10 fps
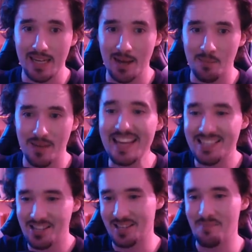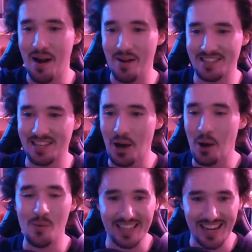He's just embarrassed he can't
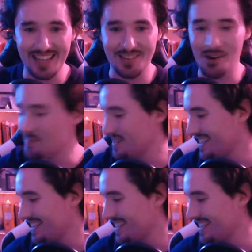work the letter opener.